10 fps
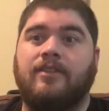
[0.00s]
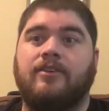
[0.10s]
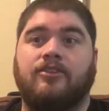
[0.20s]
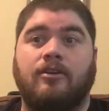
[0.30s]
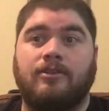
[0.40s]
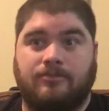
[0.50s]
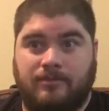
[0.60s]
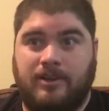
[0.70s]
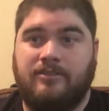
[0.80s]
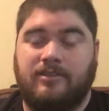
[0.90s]
There's always a
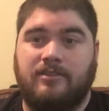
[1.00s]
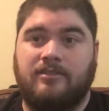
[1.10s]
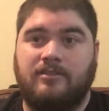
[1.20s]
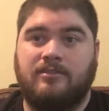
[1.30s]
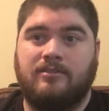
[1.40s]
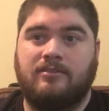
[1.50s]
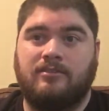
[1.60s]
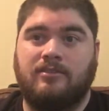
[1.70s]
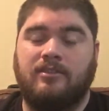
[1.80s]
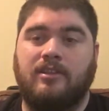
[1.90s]
reason
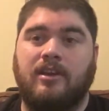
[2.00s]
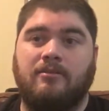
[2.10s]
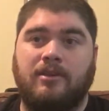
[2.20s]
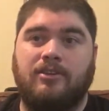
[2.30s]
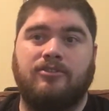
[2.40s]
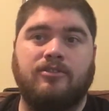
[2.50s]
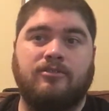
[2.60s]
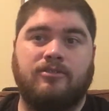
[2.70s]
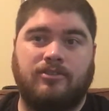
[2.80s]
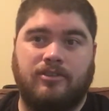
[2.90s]
that we
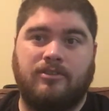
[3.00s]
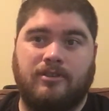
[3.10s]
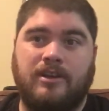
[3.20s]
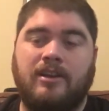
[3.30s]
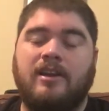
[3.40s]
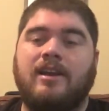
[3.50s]
choose to do it.